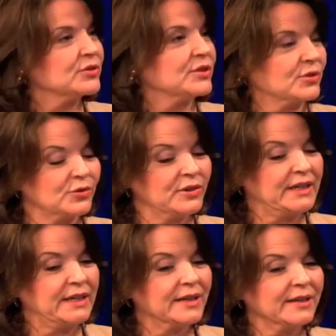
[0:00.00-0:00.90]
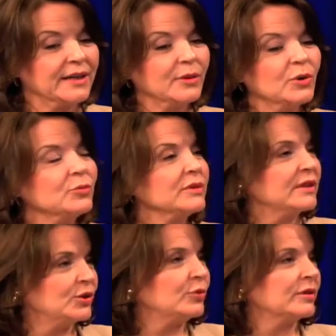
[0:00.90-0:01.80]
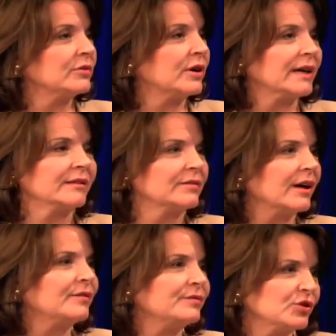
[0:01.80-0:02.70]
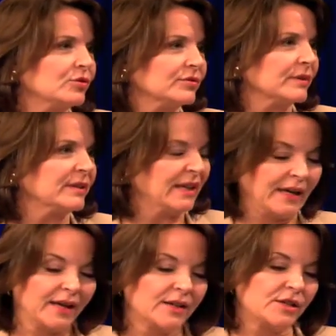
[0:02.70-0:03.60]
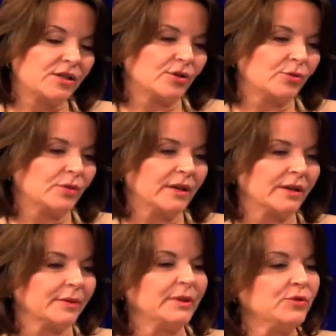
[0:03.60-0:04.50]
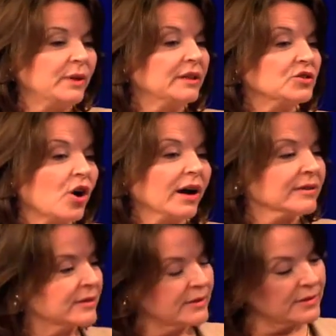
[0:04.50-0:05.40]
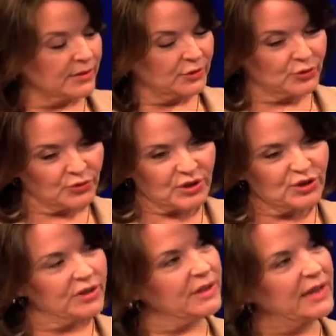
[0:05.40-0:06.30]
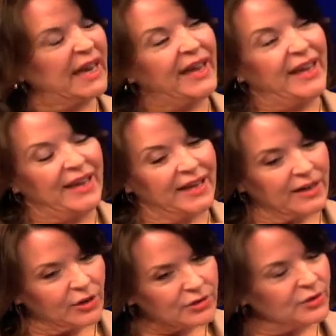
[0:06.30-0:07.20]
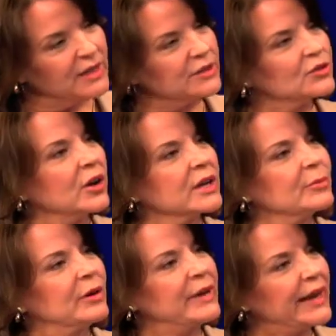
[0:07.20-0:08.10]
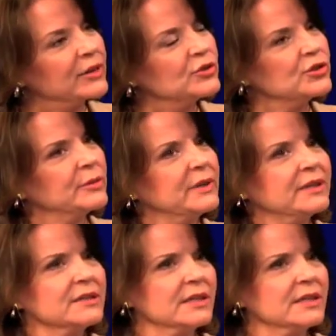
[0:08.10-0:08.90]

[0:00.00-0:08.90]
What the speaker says: on, and I work with the youth a lot. I love children. So between the toxins, the nutrition, and I also like to talk about energy, because